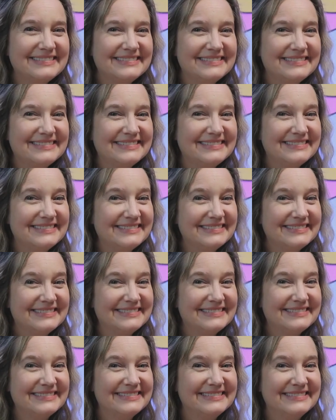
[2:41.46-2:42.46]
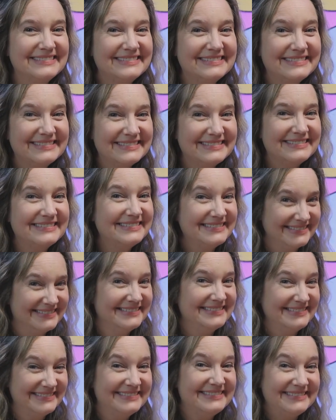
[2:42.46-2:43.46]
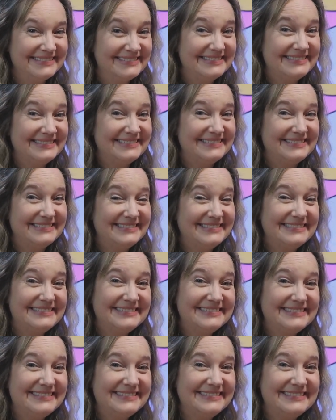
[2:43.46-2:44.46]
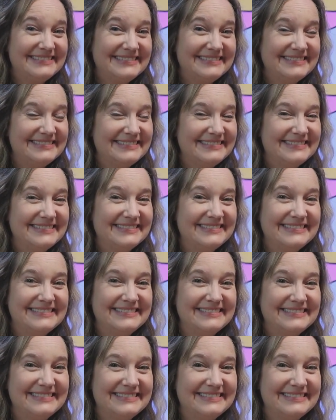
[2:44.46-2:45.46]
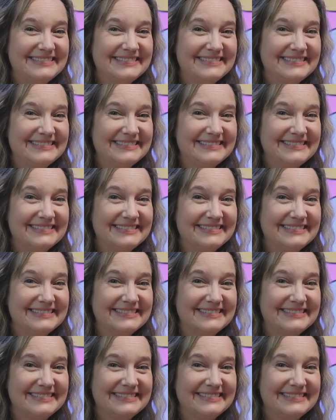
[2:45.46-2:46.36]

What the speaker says: This person isn't speaking.